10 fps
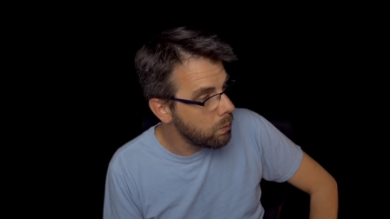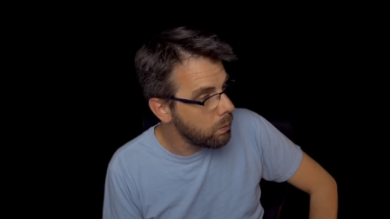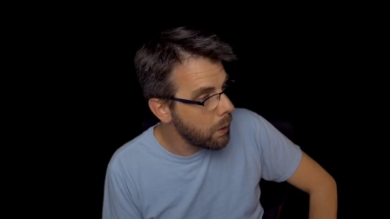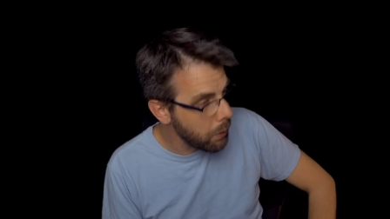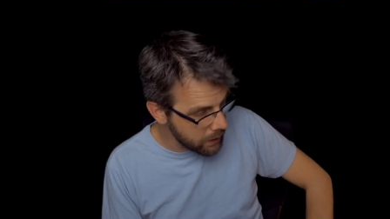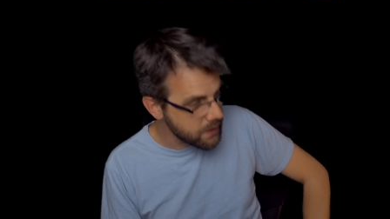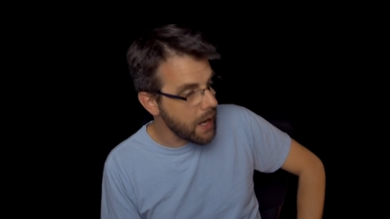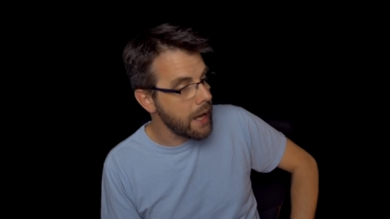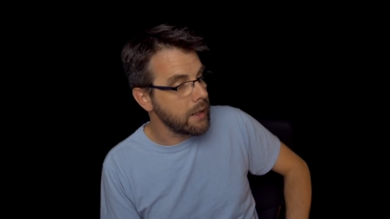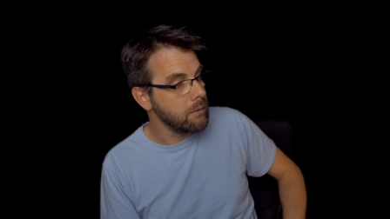we went
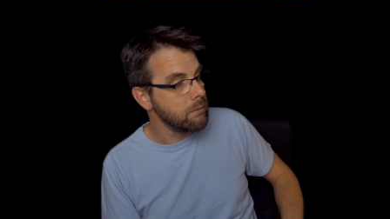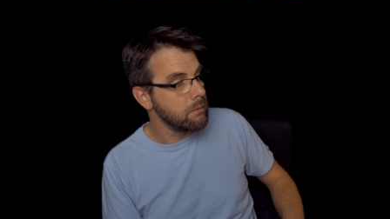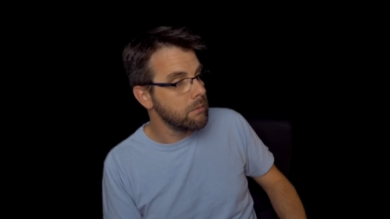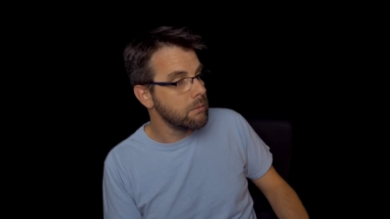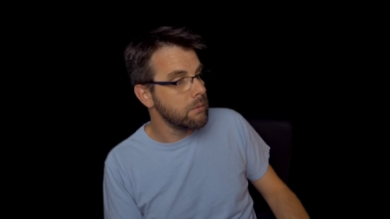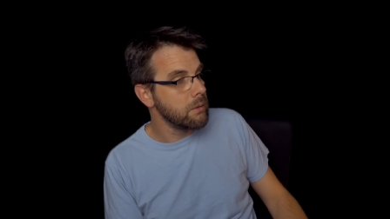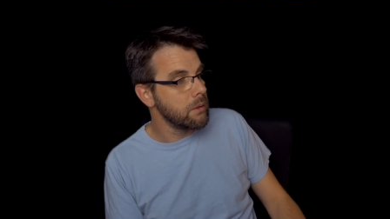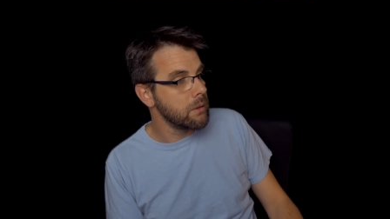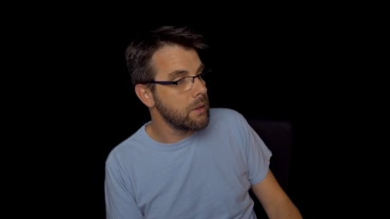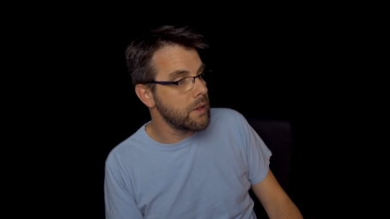inside
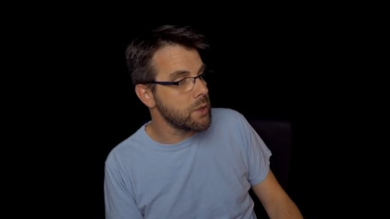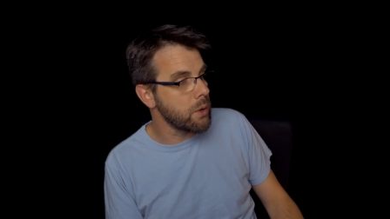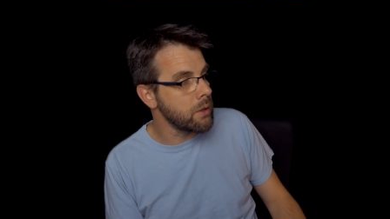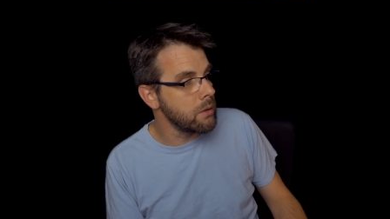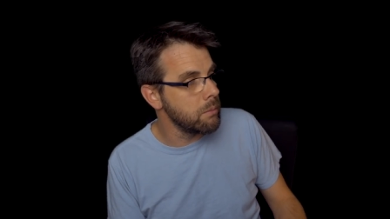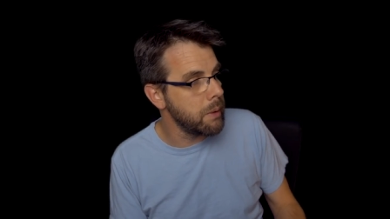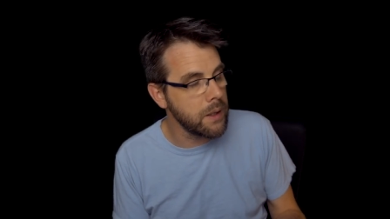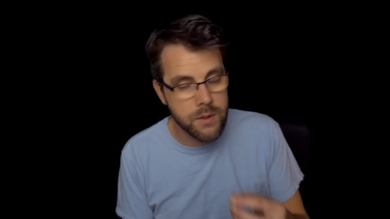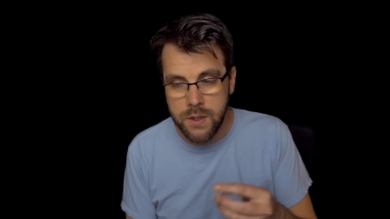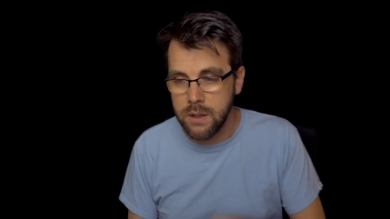to the Jordan
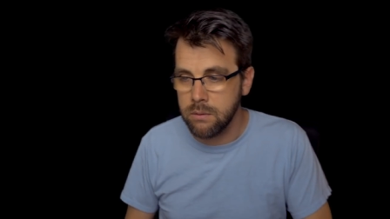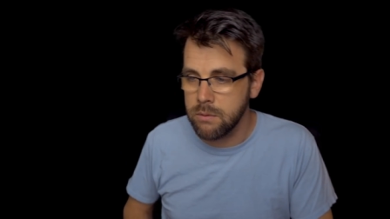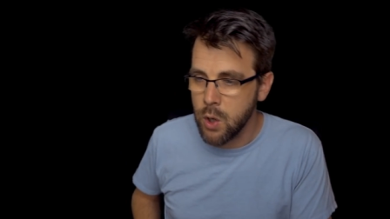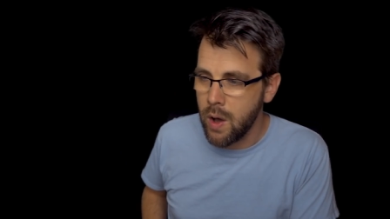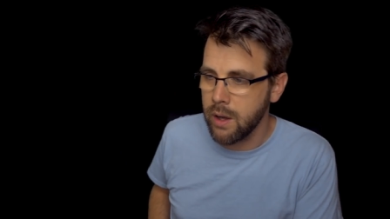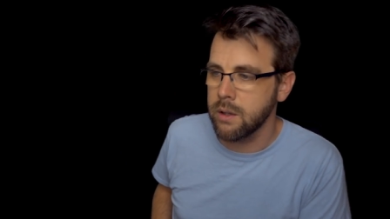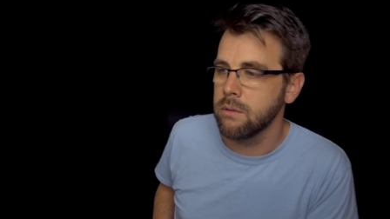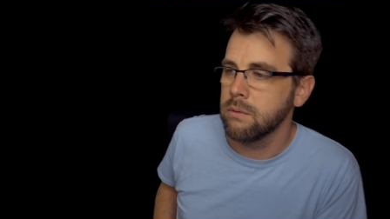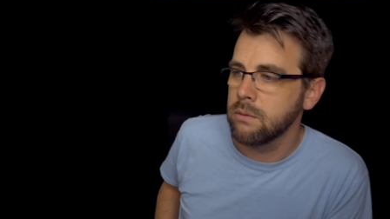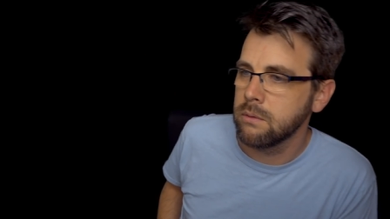Peterson talk,
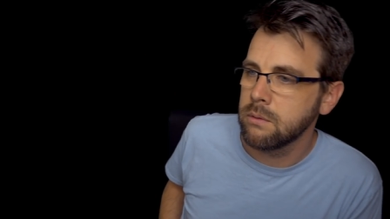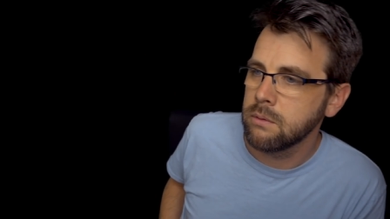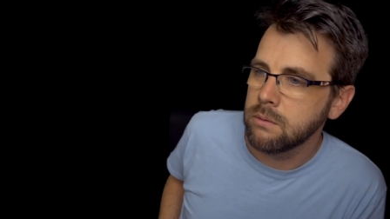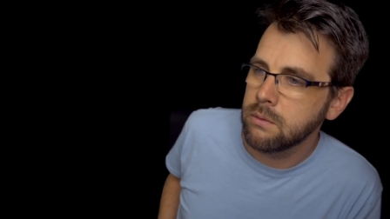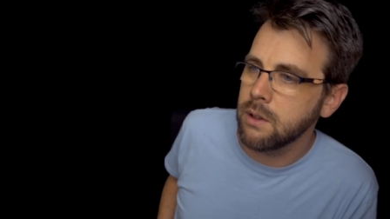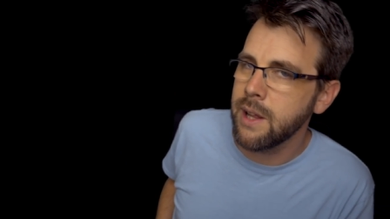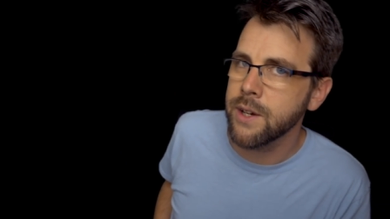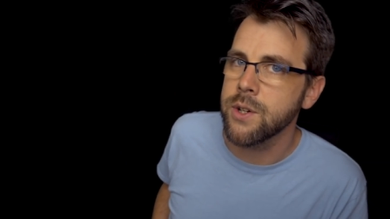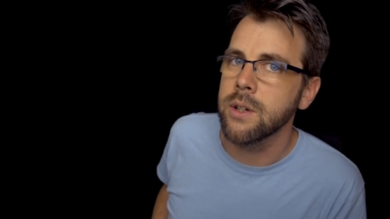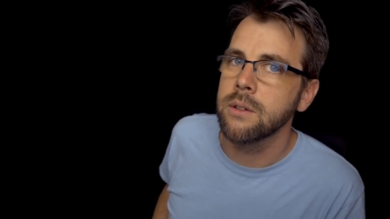the
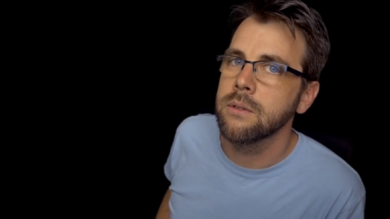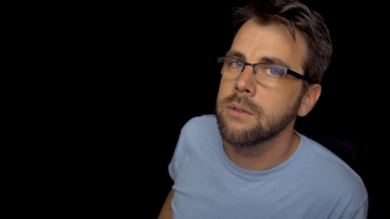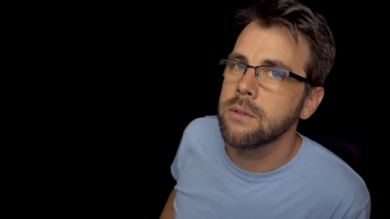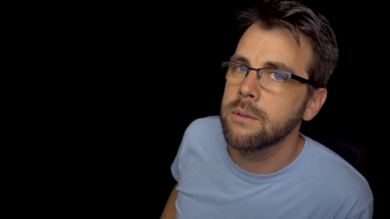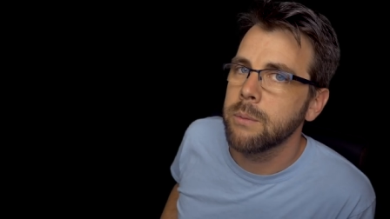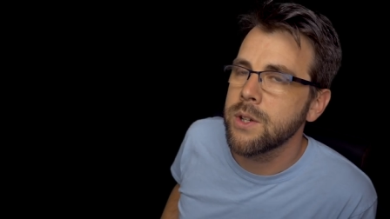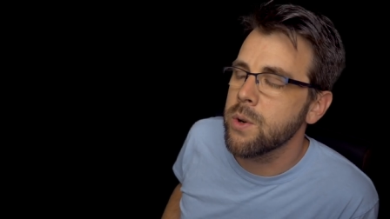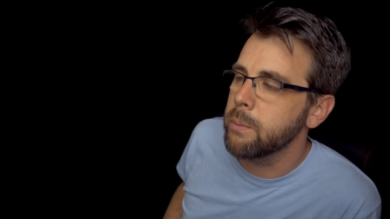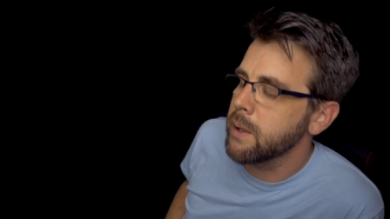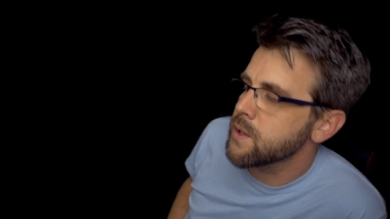lecture by
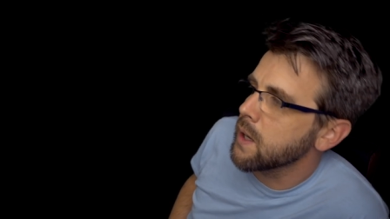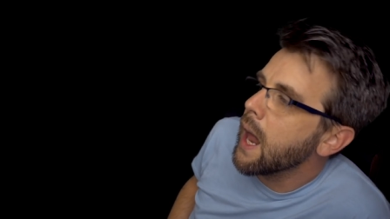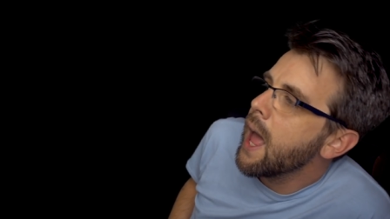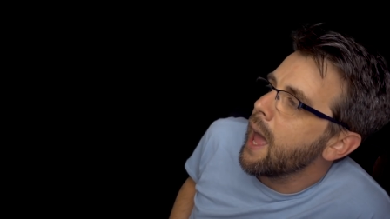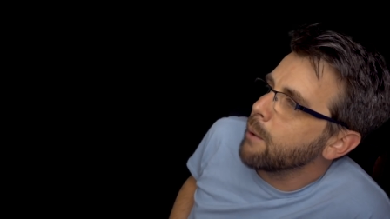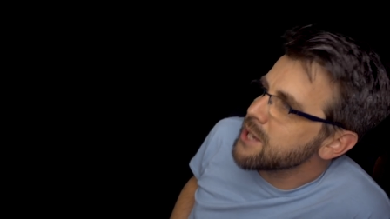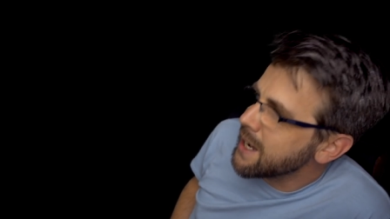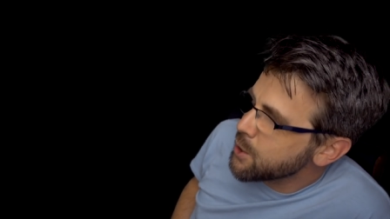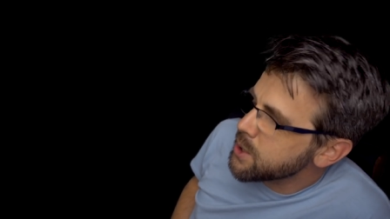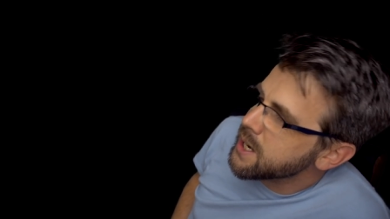Jordan Peterson. And it was
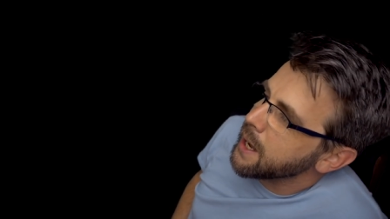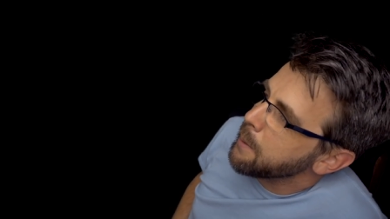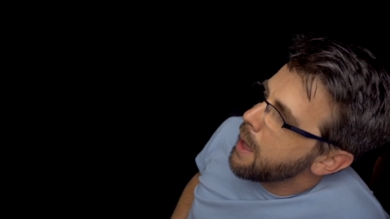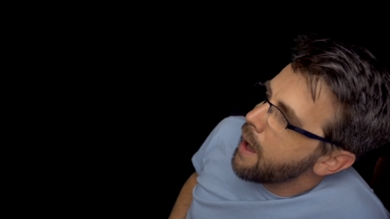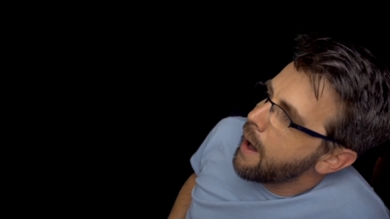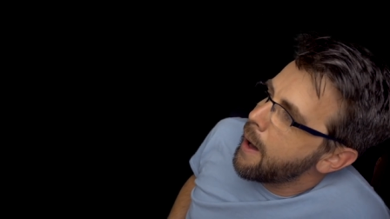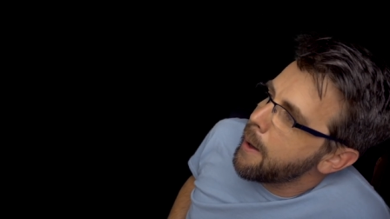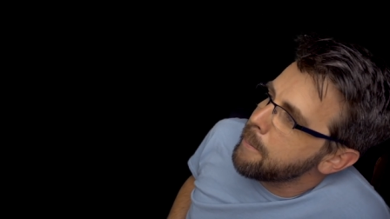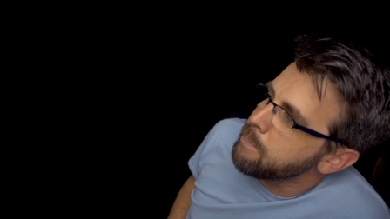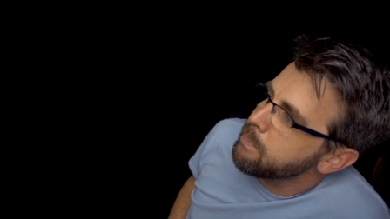interesting.
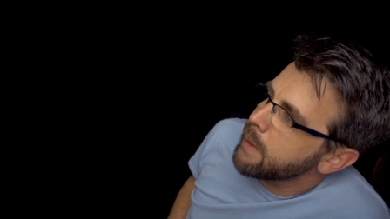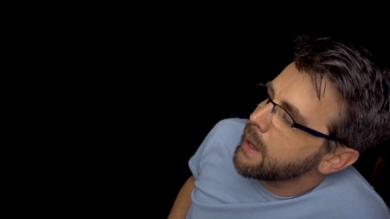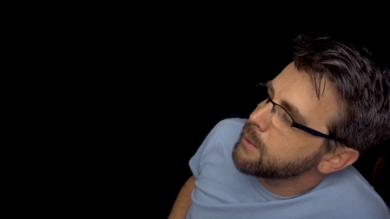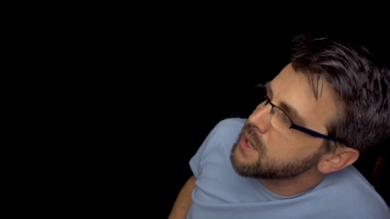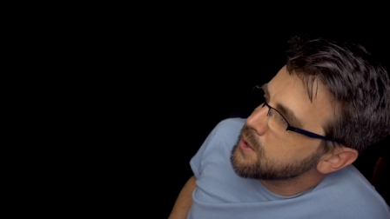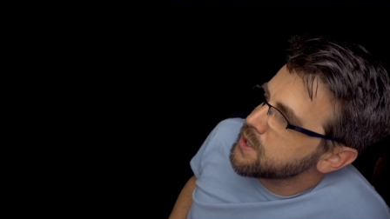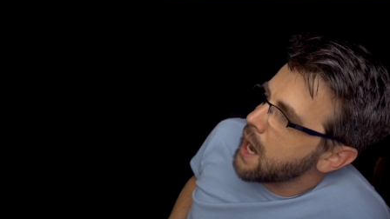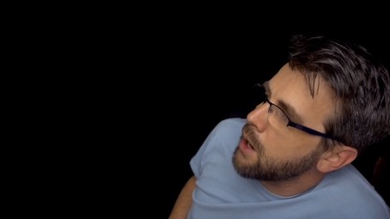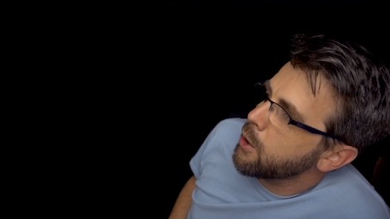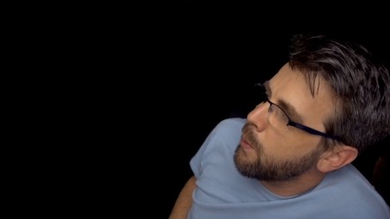Um, it was
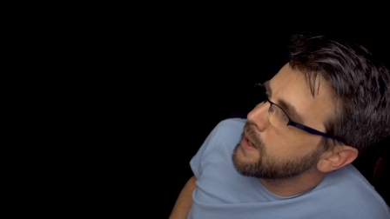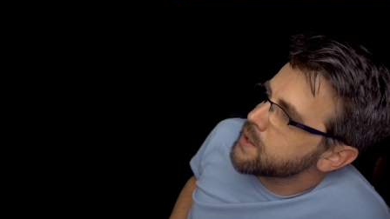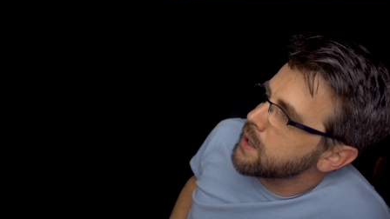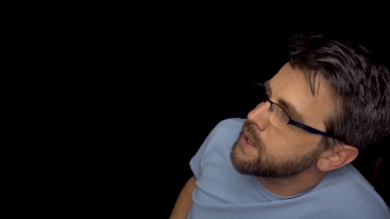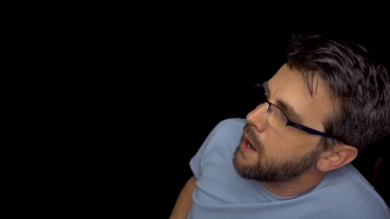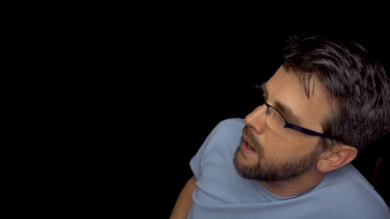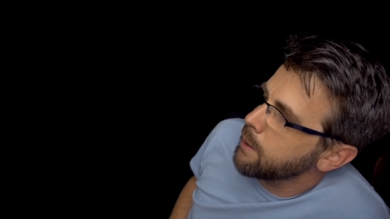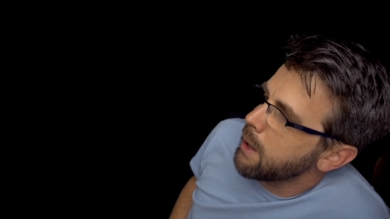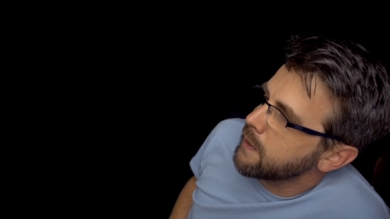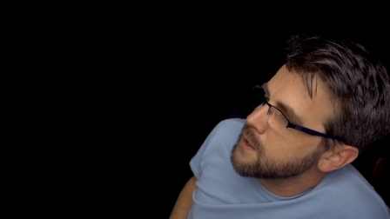interesting. I don't know why he started talking
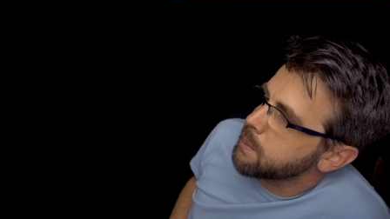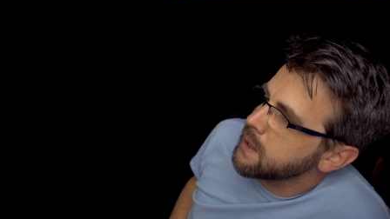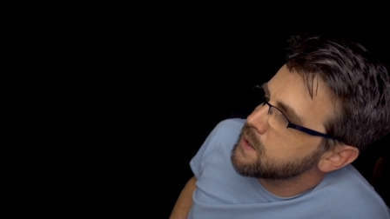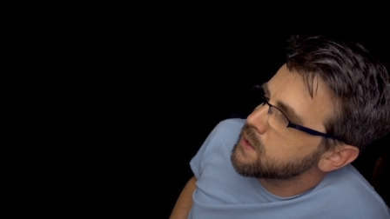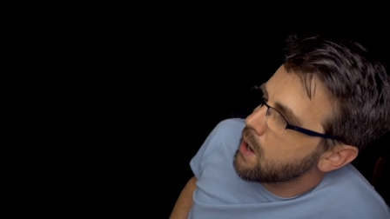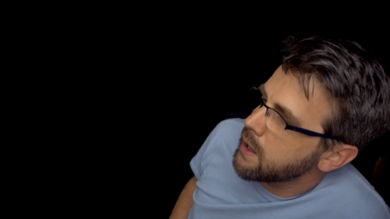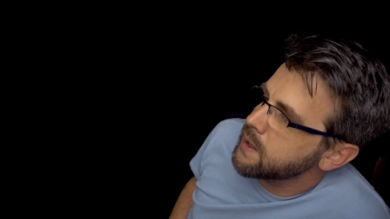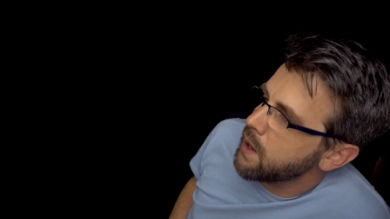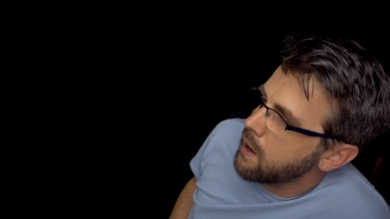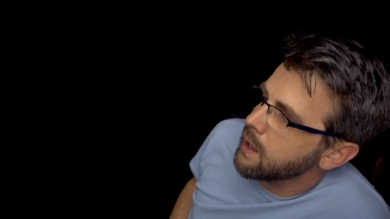about this, but he
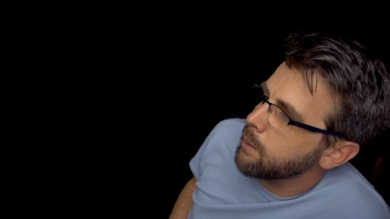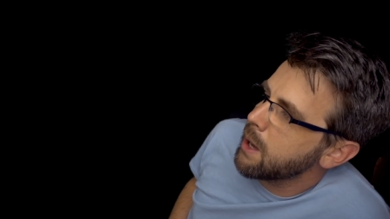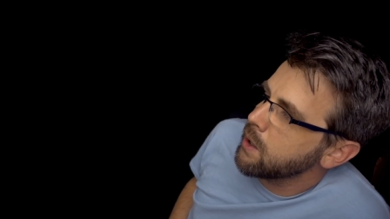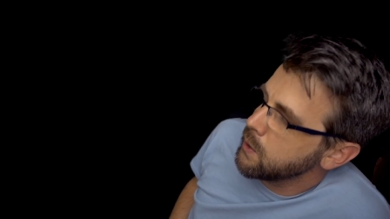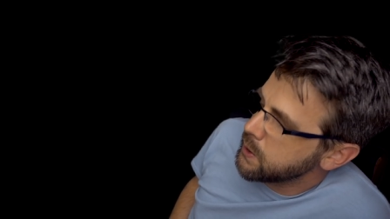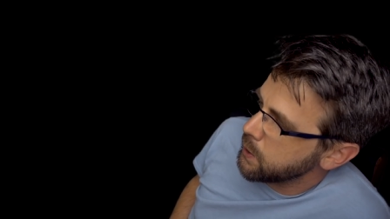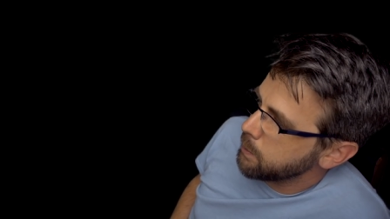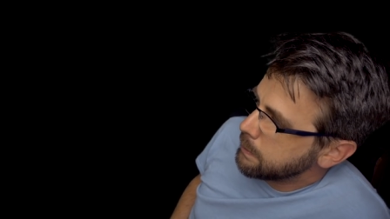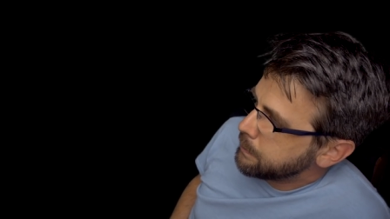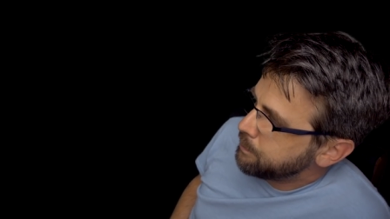started talking about YouTube.